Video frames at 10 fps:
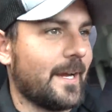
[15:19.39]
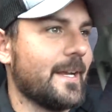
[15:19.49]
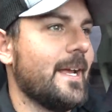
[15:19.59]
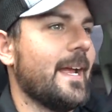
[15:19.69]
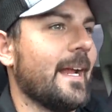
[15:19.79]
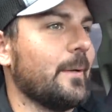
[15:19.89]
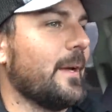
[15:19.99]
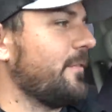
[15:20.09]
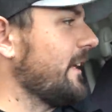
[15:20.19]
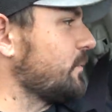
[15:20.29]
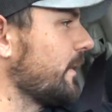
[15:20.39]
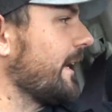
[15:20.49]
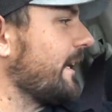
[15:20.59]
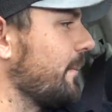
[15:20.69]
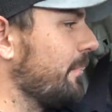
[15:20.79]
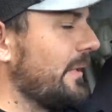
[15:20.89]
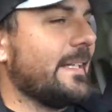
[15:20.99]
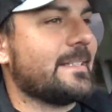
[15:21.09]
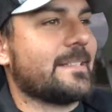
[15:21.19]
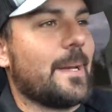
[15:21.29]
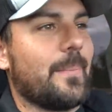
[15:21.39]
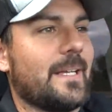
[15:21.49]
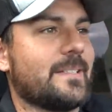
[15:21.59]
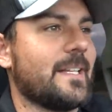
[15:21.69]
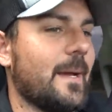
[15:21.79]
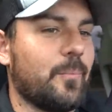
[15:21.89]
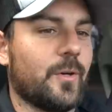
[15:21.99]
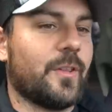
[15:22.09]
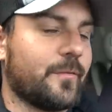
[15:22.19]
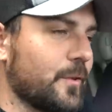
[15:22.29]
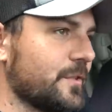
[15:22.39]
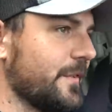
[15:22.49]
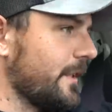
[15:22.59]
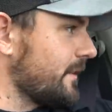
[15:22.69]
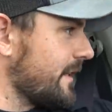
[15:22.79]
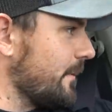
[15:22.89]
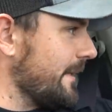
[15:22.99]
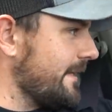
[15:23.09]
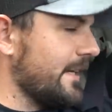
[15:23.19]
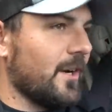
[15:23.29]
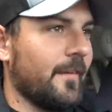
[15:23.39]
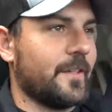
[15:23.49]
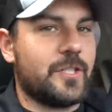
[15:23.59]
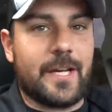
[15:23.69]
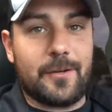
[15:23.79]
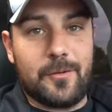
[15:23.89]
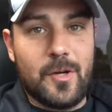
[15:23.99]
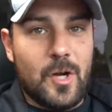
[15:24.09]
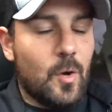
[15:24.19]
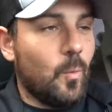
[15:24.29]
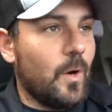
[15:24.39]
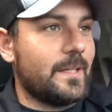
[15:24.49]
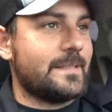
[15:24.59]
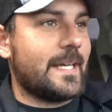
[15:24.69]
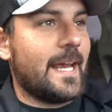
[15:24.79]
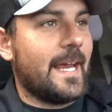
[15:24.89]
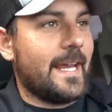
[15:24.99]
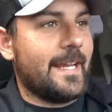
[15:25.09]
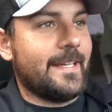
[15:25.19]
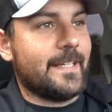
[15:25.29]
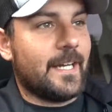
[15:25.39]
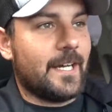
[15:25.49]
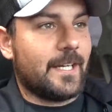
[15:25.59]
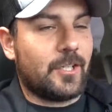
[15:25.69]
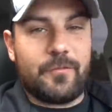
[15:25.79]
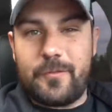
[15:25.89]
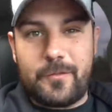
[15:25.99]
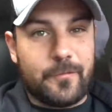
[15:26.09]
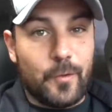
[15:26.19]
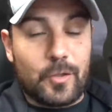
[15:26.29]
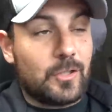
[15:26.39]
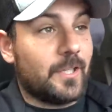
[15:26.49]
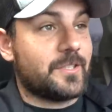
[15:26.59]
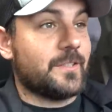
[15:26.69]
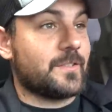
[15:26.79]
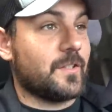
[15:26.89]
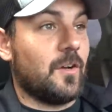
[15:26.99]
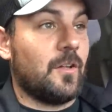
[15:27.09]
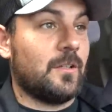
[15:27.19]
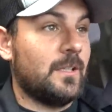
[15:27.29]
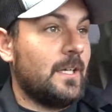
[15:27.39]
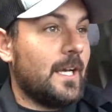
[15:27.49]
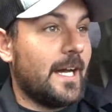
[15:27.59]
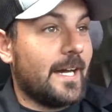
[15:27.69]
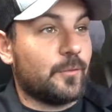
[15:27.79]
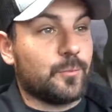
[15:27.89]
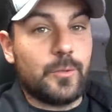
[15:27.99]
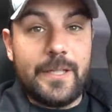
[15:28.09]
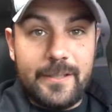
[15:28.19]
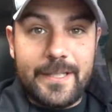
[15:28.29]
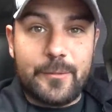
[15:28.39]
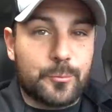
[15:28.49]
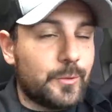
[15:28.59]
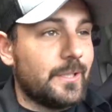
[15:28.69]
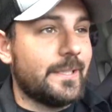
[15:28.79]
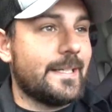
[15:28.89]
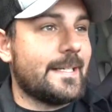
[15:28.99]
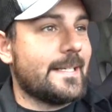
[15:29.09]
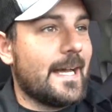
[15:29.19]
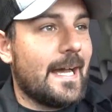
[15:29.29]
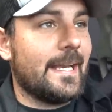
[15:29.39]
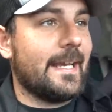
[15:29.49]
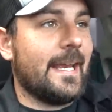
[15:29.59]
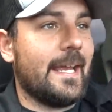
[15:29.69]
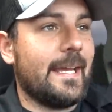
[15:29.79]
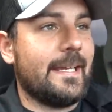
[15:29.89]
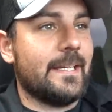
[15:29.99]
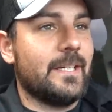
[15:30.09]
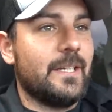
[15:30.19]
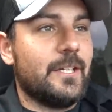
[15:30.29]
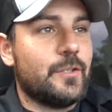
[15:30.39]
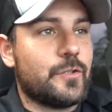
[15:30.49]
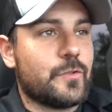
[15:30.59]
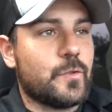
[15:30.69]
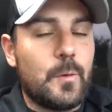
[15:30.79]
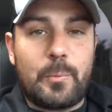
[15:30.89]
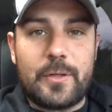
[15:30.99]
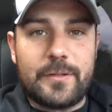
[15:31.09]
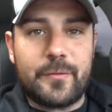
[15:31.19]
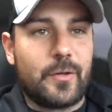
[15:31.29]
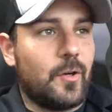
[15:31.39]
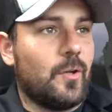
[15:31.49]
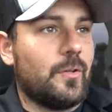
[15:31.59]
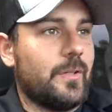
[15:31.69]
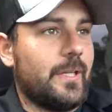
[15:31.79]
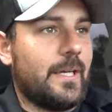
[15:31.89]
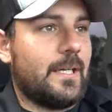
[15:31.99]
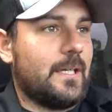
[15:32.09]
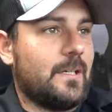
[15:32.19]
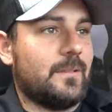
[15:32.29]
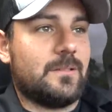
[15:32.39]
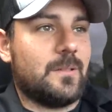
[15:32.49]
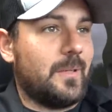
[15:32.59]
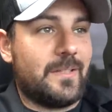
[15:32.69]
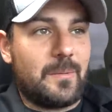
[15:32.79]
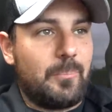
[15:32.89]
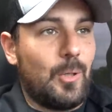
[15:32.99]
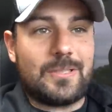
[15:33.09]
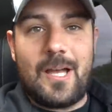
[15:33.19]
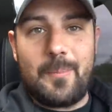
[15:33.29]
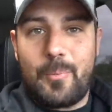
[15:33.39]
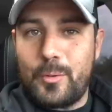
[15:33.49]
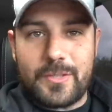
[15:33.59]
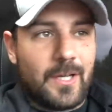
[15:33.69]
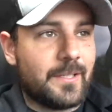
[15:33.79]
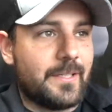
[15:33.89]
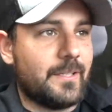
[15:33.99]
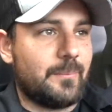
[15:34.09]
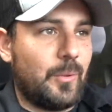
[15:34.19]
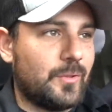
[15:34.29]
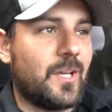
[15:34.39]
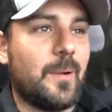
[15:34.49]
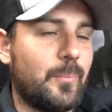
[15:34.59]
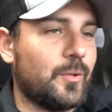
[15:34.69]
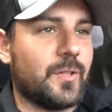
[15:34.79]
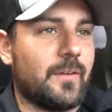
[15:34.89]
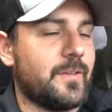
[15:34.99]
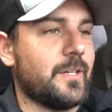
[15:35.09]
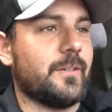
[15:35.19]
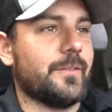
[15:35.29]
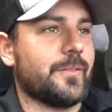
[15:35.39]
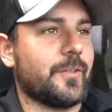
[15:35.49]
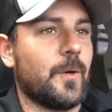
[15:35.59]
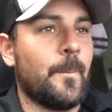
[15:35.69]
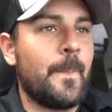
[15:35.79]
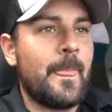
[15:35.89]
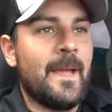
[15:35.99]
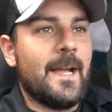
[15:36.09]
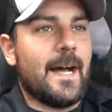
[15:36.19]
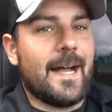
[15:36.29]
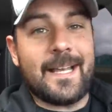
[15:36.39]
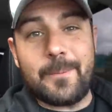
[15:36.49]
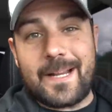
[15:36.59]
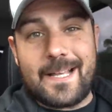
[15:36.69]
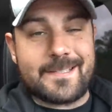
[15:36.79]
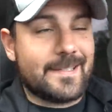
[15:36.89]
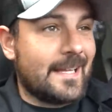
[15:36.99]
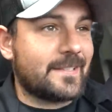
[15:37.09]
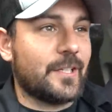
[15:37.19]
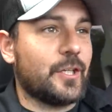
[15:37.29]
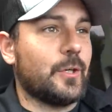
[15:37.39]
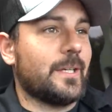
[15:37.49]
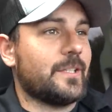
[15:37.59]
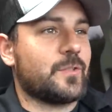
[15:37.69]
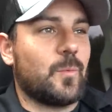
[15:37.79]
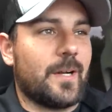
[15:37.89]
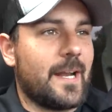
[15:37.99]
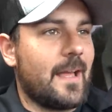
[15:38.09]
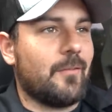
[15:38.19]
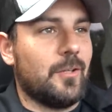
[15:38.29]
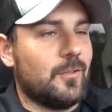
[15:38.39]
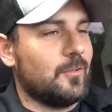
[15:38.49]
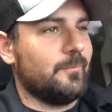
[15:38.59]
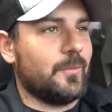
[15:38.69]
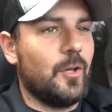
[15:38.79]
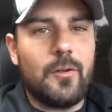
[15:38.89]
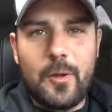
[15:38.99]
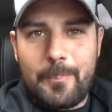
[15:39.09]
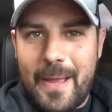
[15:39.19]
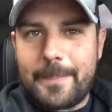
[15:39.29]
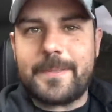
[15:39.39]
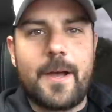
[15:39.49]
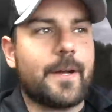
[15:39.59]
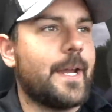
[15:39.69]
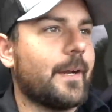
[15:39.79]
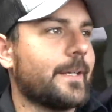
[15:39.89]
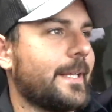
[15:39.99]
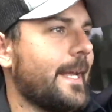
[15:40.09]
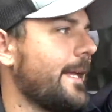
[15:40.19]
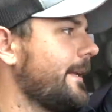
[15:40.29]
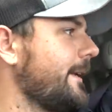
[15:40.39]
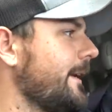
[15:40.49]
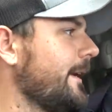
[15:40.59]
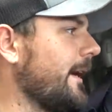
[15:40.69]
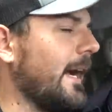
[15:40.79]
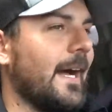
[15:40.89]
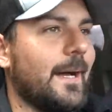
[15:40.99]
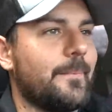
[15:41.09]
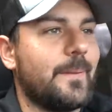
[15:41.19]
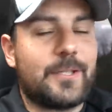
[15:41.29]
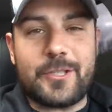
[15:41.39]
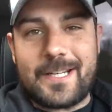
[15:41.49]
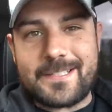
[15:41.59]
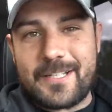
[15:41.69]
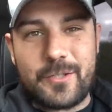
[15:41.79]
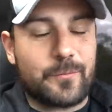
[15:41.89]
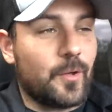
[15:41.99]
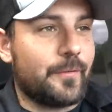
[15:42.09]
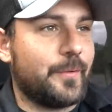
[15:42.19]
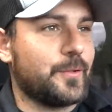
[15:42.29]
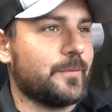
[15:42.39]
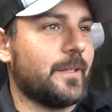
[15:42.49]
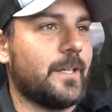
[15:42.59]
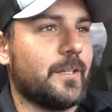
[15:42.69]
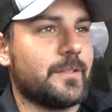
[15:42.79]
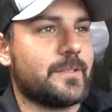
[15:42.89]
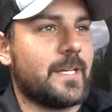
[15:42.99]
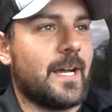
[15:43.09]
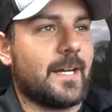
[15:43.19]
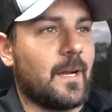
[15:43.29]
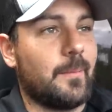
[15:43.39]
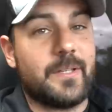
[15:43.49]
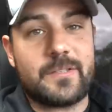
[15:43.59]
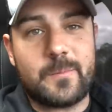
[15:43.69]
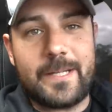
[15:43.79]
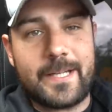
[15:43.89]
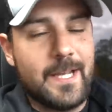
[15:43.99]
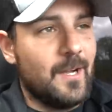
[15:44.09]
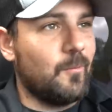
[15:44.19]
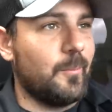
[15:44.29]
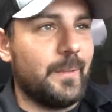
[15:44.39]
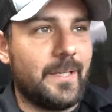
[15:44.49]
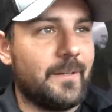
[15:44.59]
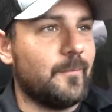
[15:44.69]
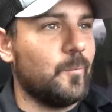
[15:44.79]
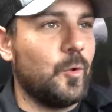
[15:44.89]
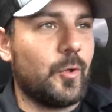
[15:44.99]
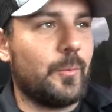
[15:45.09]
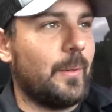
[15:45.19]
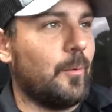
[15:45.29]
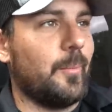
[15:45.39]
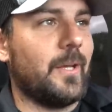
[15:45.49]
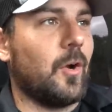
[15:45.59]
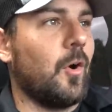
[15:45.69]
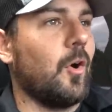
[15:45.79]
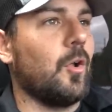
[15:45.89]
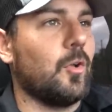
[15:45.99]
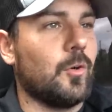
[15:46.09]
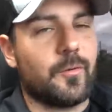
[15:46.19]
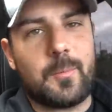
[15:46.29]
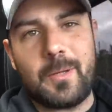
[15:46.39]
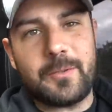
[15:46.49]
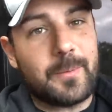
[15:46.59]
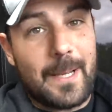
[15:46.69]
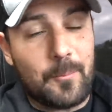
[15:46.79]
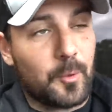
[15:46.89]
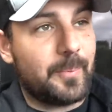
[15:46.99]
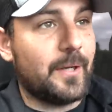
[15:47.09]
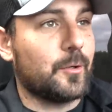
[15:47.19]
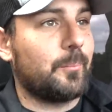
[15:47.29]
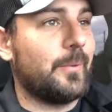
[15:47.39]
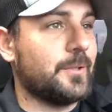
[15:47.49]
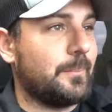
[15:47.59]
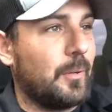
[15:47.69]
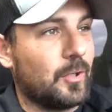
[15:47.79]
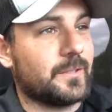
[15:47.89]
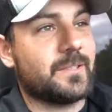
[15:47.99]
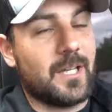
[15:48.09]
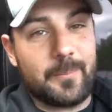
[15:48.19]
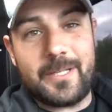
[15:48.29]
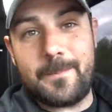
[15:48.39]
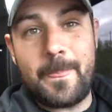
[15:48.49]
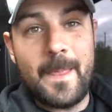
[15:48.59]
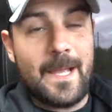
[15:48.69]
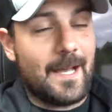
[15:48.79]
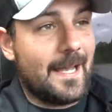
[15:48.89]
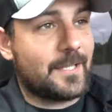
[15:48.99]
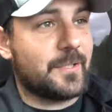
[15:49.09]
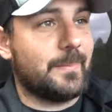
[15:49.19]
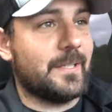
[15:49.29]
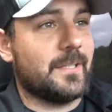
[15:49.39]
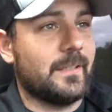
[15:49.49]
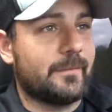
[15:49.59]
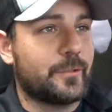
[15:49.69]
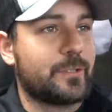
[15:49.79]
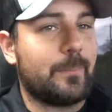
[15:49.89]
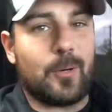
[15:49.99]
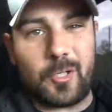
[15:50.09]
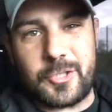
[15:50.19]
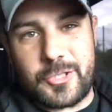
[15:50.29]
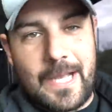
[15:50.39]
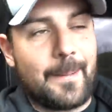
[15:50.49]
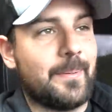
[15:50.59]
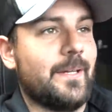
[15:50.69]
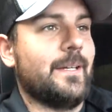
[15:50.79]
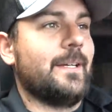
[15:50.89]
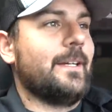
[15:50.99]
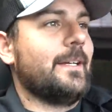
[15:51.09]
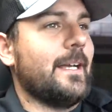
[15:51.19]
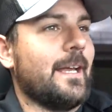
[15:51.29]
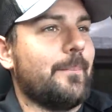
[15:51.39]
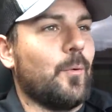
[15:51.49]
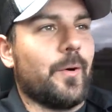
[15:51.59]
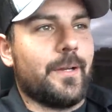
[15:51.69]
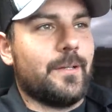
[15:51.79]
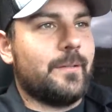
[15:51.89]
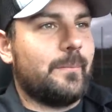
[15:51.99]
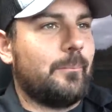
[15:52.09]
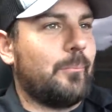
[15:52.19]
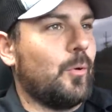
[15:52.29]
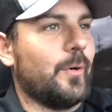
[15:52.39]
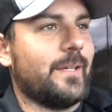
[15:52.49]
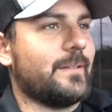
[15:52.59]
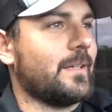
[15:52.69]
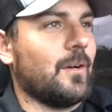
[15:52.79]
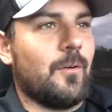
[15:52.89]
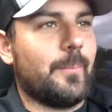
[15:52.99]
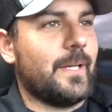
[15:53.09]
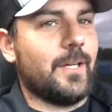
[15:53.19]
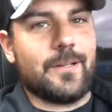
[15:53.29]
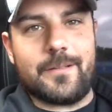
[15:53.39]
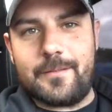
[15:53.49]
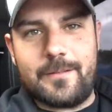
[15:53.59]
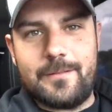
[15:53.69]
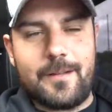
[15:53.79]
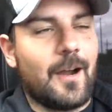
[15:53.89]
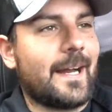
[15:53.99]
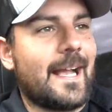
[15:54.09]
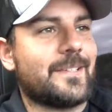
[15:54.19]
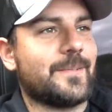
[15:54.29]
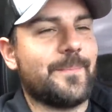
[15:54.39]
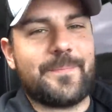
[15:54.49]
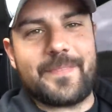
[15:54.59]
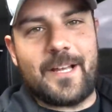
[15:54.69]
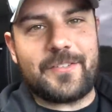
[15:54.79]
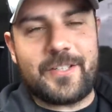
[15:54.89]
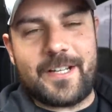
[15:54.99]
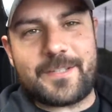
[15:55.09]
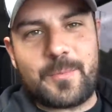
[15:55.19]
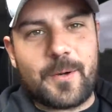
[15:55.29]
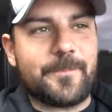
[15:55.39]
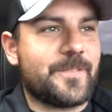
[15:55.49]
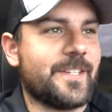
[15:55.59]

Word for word: Anyway, if you guys want a complete step-by-step, -step, one of the first videos that we did on the channel was a uh, full clutch install. Uh, really, really not a super difficult. Uh, it's a, bolt-on, bolt-on, bolt-on, bolt-off deal. So, uh, anyway, guys, that's gonna do it. Just wanted to have a little, little, little pep talk here at the end. Um, make sure you guys stay tuned for all the future videos uh, coming this week. We'll be, we'll, we will be all over more Peterbilt parts coming, uh, actually being delivered to Mark's shop. And boy, boy, is it going to be good. All right, guys. I'll see you guys tomorrow.